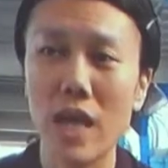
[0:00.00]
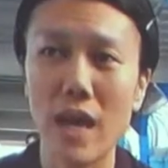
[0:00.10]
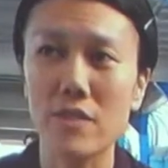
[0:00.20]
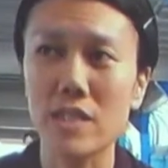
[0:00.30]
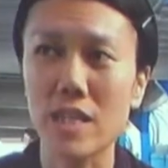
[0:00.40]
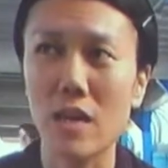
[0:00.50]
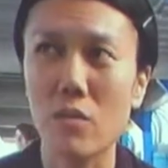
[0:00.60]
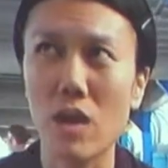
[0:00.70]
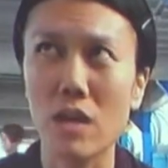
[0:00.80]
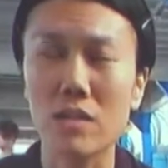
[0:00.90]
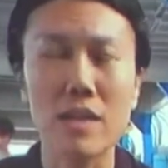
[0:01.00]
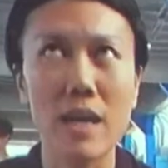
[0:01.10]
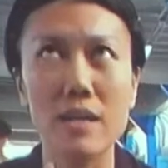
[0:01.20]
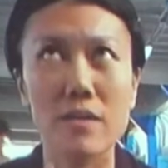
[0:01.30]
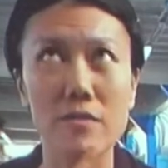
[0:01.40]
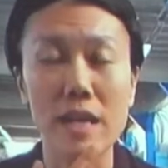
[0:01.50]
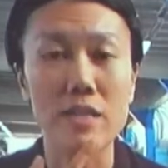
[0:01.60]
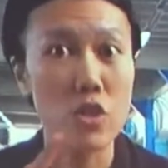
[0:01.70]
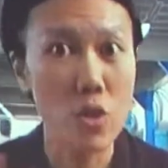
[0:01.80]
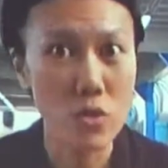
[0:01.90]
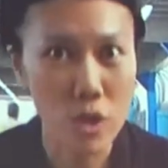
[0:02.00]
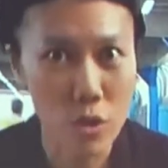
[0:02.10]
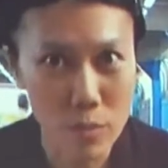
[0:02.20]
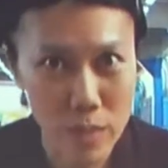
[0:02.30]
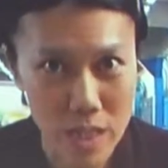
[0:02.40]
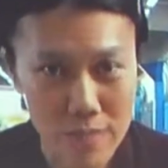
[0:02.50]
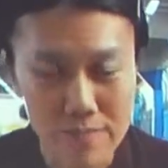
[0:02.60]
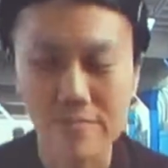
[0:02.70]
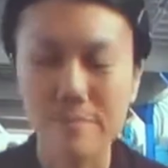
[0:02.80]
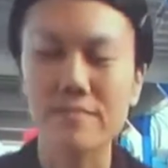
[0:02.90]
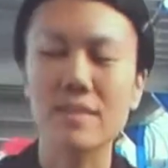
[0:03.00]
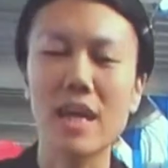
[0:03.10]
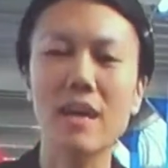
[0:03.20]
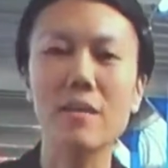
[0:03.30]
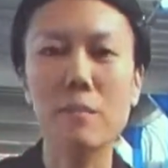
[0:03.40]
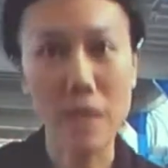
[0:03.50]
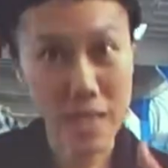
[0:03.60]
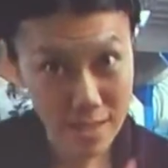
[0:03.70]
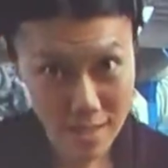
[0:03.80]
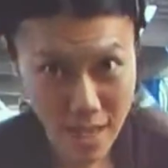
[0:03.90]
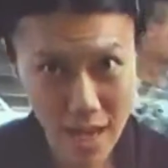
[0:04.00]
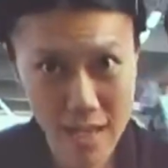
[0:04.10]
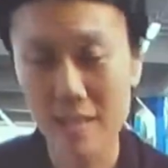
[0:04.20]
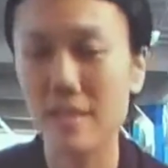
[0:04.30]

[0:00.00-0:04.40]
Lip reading: we have in Taiwan, kind of like tortellini, okay? But inside